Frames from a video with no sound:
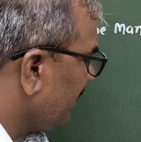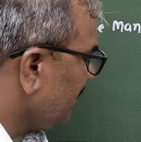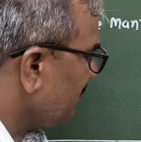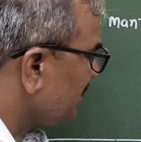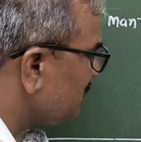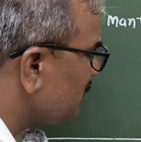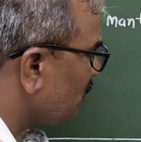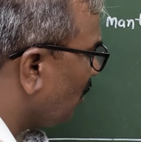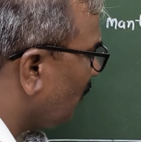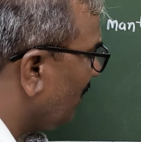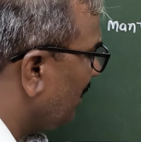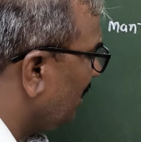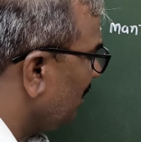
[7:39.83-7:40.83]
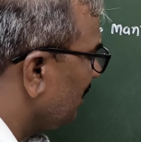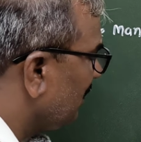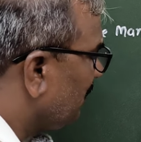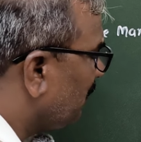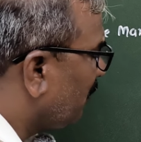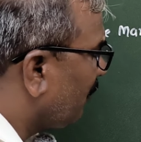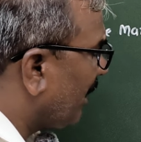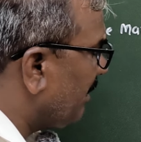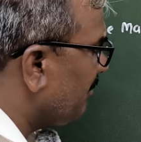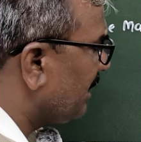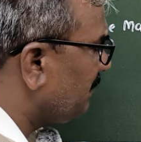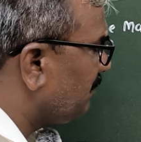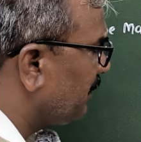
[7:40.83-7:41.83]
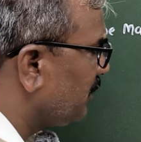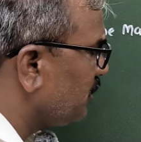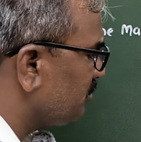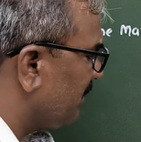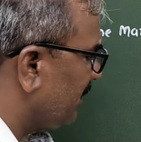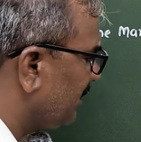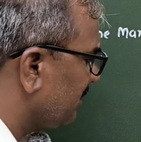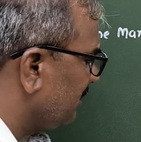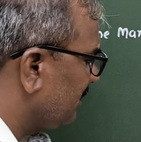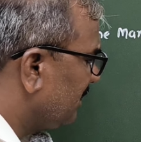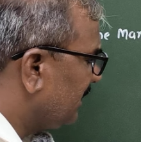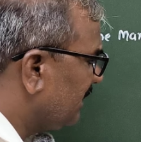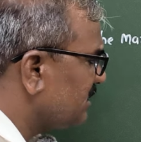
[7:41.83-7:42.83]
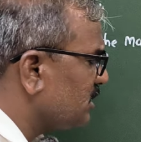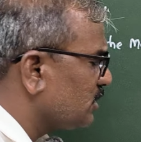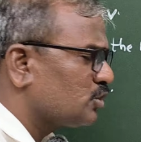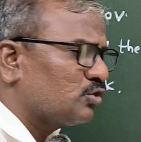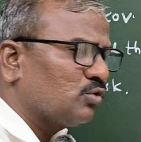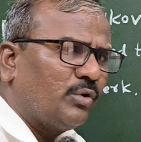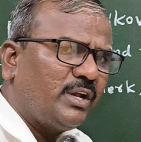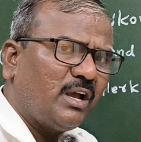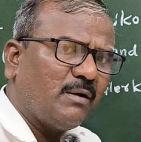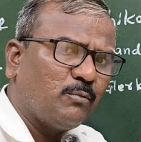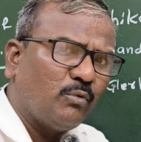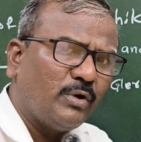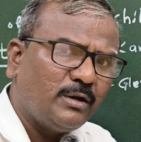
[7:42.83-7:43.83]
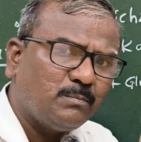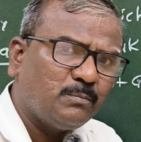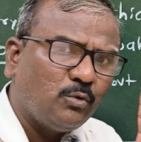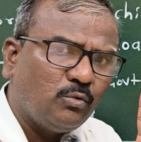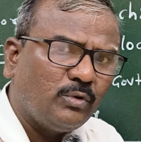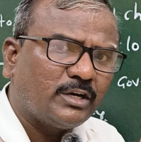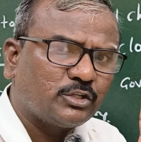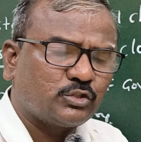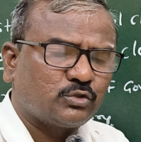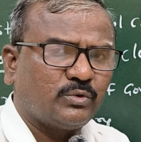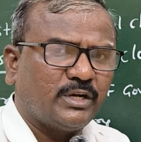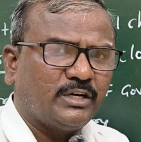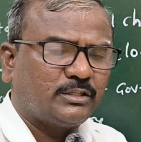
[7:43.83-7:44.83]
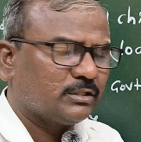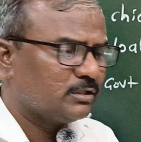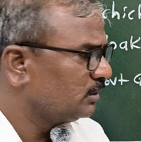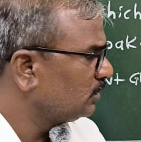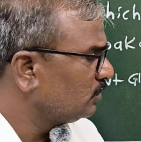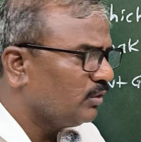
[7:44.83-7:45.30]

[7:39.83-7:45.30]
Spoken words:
In this novel, Crime and Punishment, it is a story of one poor student.